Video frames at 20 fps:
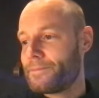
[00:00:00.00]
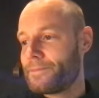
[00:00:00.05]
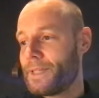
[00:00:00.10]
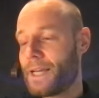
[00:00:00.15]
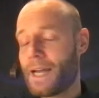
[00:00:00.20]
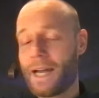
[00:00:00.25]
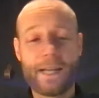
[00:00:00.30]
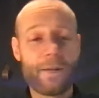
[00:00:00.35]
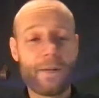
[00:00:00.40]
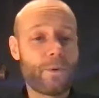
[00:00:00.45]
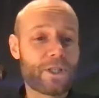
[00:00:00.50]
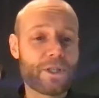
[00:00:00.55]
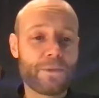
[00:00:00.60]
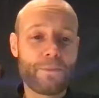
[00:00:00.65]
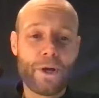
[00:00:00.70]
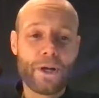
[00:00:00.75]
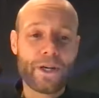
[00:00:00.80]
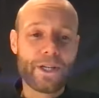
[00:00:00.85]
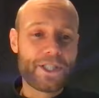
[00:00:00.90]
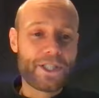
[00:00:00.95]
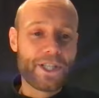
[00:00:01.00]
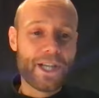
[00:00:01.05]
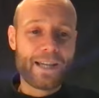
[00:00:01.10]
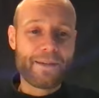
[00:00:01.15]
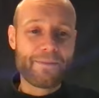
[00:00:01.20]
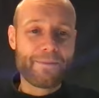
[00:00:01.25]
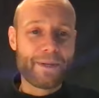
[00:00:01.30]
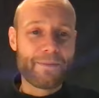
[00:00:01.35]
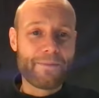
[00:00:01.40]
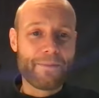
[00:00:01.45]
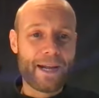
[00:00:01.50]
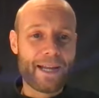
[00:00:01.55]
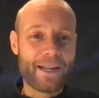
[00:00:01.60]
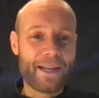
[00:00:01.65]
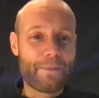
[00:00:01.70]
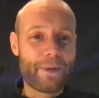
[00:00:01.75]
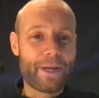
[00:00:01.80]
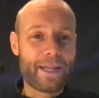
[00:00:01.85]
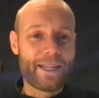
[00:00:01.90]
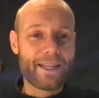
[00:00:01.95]
yeah, it was a bloody shame in my
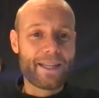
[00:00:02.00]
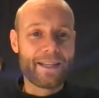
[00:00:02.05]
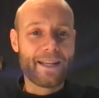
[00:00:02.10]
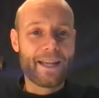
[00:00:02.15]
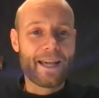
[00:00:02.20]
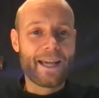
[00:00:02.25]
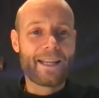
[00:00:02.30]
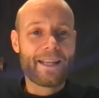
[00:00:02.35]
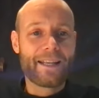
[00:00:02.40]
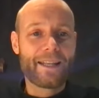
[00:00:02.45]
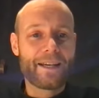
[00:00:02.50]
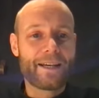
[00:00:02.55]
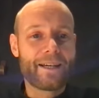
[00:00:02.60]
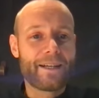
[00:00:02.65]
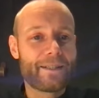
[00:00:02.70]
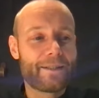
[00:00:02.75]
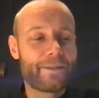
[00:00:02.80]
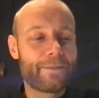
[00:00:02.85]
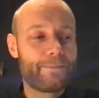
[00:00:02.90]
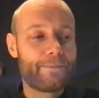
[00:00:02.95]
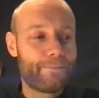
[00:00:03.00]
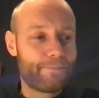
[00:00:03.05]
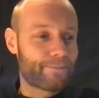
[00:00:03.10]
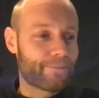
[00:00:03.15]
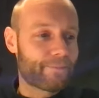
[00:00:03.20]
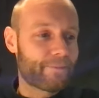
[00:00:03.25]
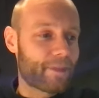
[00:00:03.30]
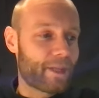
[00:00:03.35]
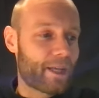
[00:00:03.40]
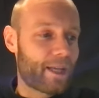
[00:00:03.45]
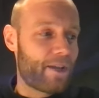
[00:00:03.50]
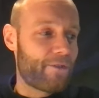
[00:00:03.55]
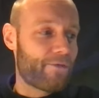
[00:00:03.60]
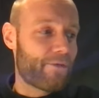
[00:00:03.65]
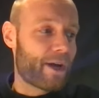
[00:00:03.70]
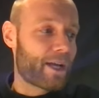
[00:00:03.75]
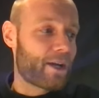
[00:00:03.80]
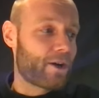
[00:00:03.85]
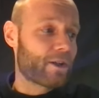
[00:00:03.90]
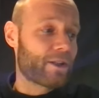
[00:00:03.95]
opinion, and if
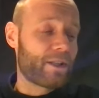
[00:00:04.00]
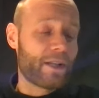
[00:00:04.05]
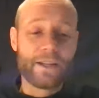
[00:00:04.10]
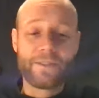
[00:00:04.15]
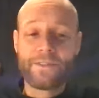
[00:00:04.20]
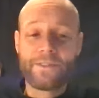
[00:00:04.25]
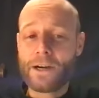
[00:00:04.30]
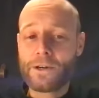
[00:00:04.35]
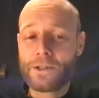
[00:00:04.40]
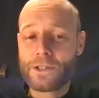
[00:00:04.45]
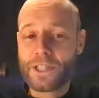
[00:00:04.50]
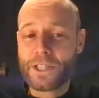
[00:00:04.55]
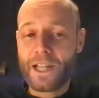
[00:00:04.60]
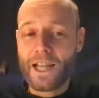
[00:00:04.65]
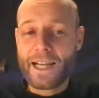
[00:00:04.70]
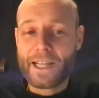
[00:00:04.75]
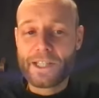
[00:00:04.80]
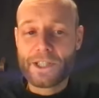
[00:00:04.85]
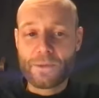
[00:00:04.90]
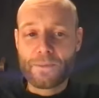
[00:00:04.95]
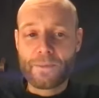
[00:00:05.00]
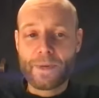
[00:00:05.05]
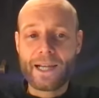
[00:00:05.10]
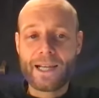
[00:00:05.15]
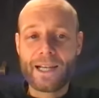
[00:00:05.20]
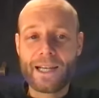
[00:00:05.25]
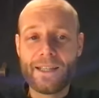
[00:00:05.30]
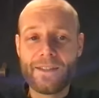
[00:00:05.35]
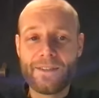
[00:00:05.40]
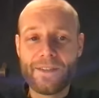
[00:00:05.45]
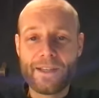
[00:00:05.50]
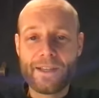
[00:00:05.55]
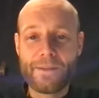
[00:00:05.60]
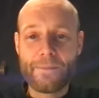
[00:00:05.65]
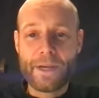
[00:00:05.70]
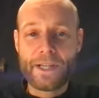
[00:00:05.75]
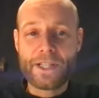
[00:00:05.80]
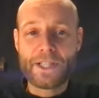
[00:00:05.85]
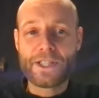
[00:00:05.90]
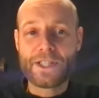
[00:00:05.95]
I got 1,000 likes on my LinkedIn
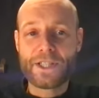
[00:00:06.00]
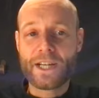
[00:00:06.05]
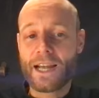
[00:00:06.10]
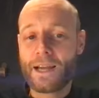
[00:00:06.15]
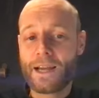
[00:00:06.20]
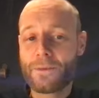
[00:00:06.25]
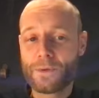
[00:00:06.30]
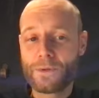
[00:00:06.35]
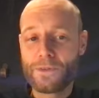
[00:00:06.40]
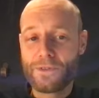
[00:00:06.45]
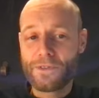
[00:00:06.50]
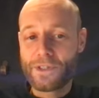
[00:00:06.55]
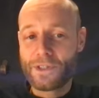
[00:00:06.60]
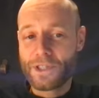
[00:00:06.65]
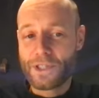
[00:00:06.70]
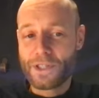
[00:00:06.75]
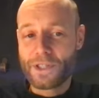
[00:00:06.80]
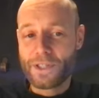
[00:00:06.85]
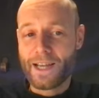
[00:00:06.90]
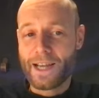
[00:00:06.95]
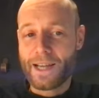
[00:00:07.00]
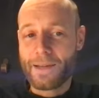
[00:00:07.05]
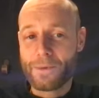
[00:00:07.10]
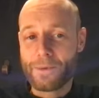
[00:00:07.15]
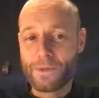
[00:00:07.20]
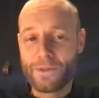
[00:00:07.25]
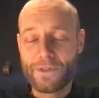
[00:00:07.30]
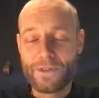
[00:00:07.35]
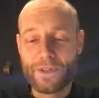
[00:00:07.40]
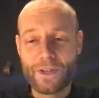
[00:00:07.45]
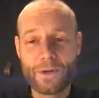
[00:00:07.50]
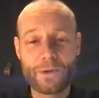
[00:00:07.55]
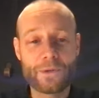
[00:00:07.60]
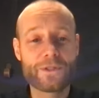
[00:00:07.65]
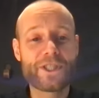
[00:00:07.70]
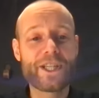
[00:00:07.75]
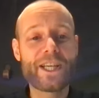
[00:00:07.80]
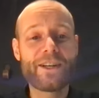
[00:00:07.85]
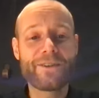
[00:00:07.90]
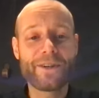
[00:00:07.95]
message, then I would
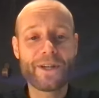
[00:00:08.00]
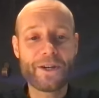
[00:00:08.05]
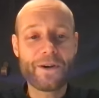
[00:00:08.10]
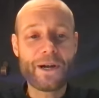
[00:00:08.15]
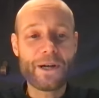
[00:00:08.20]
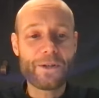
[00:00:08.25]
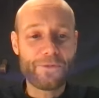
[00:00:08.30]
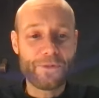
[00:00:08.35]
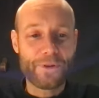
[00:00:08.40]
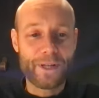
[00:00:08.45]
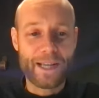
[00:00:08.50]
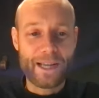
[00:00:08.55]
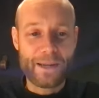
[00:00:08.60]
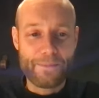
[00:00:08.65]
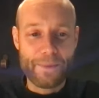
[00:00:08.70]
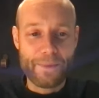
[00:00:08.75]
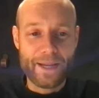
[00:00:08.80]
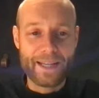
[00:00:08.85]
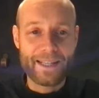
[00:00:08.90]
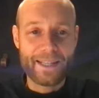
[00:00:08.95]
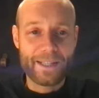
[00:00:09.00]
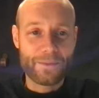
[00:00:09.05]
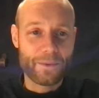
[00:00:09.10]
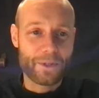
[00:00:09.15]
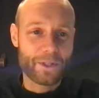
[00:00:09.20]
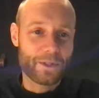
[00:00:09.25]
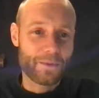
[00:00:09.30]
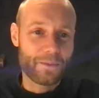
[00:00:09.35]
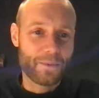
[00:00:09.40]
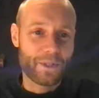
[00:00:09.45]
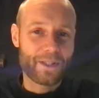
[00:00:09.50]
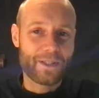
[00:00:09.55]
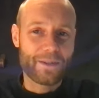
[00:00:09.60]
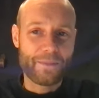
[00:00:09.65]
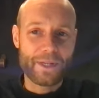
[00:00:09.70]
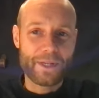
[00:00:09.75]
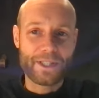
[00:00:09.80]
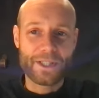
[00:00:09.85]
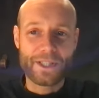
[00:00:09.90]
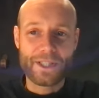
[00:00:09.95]
consider a crowdfunding campaign. That was what the
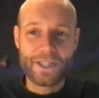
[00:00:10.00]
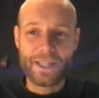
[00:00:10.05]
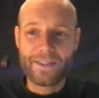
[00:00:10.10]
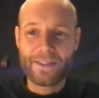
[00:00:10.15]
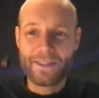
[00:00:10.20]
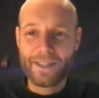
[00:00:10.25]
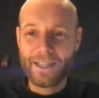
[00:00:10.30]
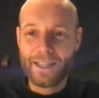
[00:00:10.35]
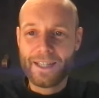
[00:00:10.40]
message said.